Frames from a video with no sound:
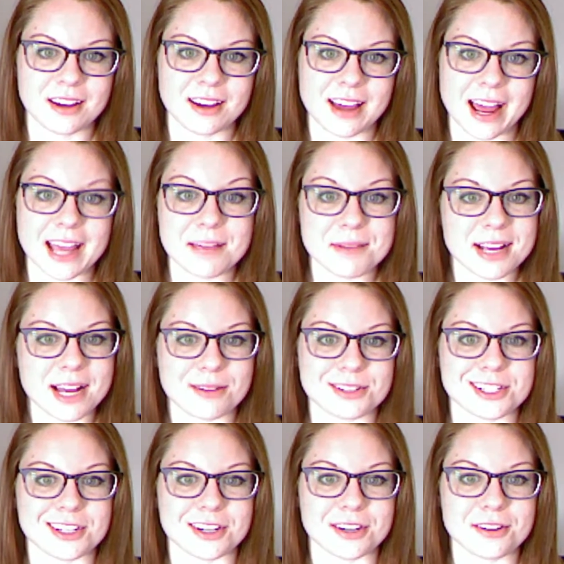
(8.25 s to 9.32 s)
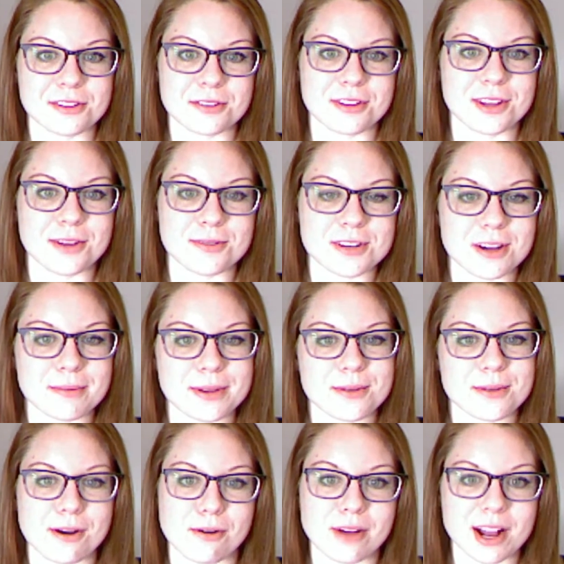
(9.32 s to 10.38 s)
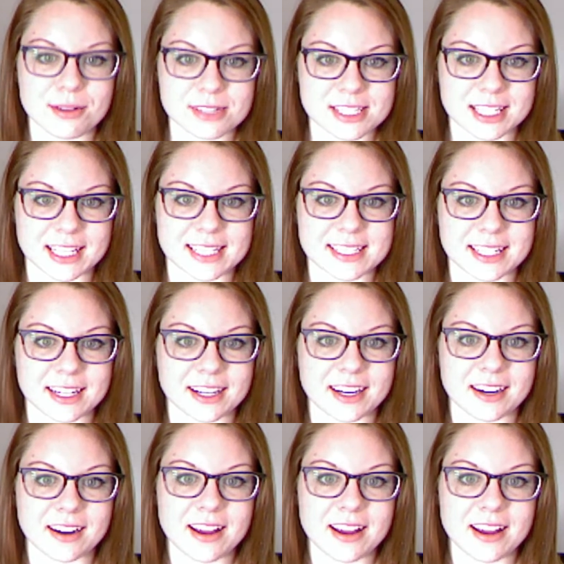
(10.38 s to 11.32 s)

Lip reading: I am a counselor through the UWO Counseling Center,